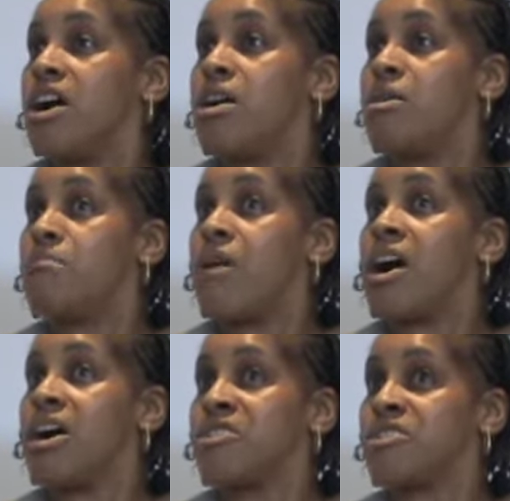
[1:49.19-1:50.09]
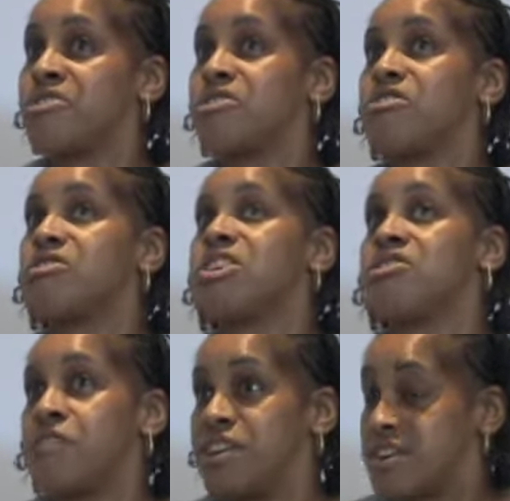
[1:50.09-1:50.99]
I understood.
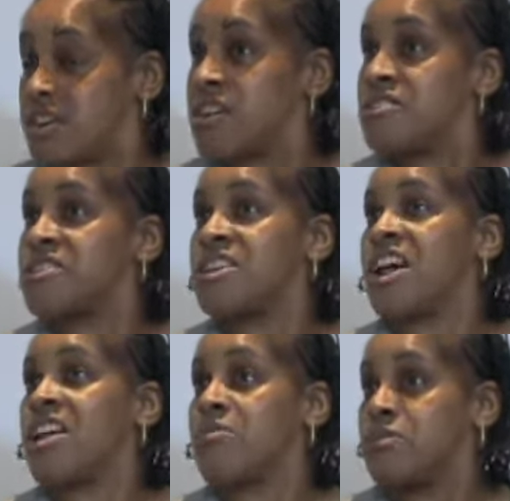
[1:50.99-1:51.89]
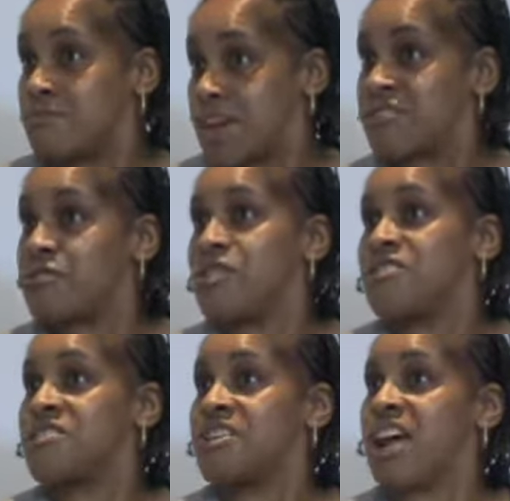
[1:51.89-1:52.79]
If I didn't understand, I was made to
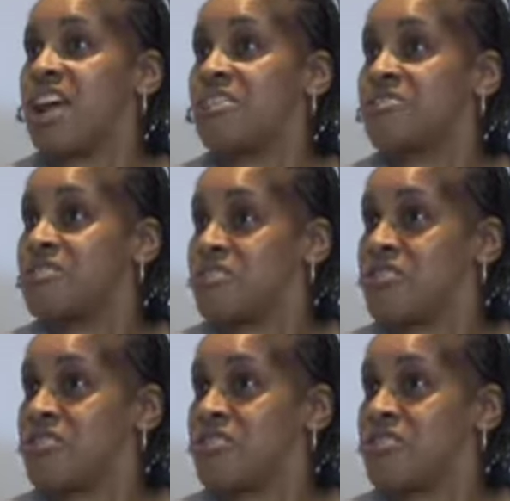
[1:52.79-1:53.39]
understand.